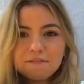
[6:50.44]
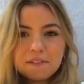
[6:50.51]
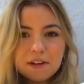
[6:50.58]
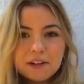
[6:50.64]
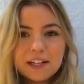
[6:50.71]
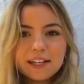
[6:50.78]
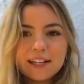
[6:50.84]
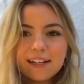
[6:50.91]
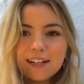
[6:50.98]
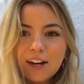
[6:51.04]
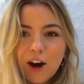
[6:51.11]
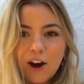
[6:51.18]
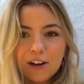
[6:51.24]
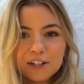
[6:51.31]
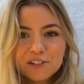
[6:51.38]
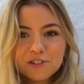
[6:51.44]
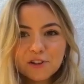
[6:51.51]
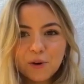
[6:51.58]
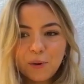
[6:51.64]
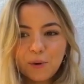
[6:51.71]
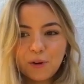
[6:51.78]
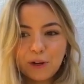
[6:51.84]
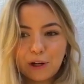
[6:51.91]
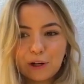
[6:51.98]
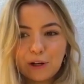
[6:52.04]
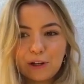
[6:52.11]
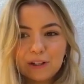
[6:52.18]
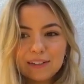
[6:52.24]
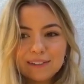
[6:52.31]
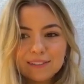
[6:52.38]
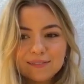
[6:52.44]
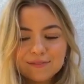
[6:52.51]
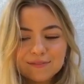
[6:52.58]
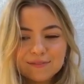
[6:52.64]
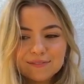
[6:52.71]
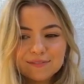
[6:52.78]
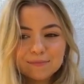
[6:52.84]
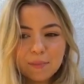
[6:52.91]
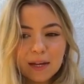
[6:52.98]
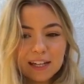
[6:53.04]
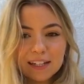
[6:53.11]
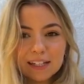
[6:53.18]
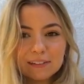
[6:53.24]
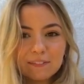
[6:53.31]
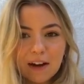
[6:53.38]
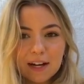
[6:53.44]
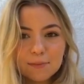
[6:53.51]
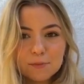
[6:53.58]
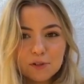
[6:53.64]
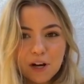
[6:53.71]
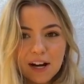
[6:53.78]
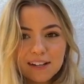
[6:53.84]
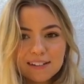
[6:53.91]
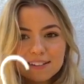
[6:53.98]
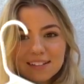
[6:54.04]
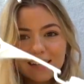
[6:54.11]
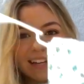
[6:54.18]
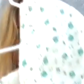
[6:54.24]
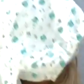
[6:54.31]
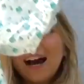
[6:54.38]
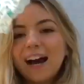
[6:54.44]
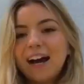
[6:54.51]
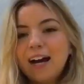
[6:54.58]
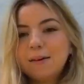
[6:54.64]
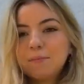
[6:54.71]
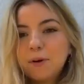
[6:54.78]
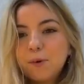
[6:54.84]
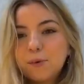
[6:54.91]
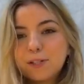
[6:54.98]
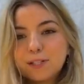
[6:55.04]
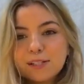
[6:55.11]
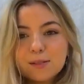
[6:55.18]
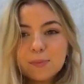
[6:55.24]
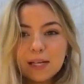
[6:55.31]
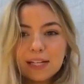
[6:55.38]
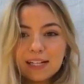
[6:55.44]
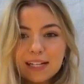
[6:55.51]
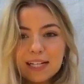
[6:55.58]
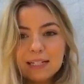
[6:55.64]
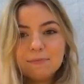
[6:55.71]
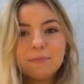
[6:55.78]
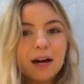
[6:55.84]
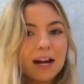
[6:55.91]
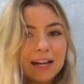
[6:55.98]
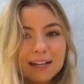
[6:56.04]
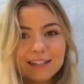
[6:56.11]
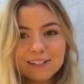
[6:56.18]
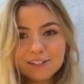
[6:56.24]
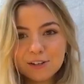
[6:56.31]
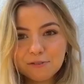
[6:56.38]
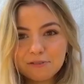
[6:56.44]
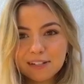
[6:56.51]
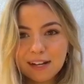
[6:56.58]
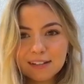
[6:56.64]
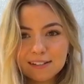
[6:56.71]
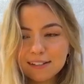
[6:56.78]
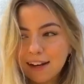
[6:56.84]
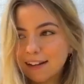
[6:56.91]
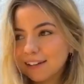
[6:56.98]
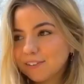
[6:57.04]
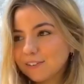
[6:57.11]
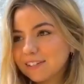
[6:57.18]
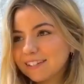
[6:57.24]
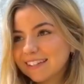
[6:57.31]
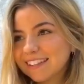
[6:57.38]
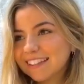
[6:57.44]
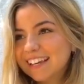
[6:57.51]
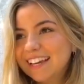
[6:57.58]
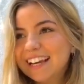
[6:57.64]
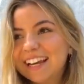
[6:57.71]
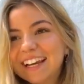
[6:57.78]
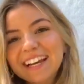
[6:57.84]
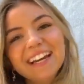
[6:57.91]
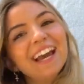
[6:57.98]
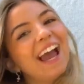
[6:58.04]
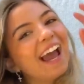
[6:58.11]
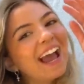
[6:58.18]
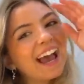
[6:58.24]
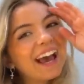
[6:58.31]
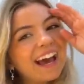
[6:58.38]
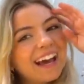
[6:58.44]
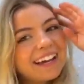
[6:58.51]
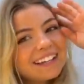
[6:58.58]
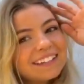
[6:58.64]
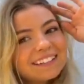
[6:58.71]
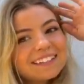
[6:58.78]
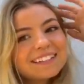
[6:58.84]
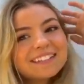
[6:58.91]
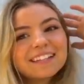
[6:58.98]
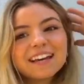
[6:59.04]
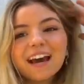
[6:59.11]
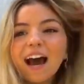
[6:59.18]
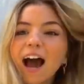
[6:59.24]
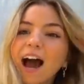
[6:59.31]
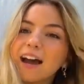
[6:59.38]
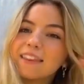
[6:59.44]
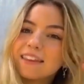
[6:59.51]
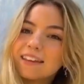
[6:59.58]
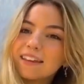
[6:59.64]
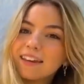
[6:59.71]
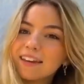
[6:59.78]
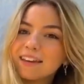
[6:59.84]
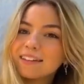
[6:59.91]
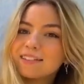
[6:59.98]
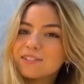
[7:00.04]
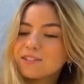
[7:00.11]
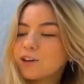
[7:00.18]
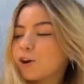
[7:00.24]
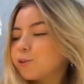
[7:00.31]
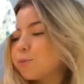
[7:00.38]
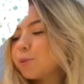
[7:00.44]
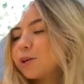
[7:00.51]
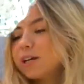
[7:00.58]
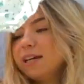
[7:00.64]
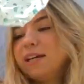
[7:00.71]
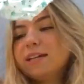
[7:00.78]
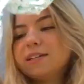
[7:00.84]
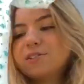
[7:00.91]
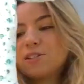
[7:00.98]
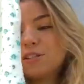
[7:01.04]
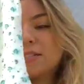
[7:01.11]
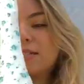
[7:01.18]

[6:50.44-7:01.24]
very cottagecore picnic vibe dress, which has been my chosen aesthetic recently, and I think it's so pretty. It's just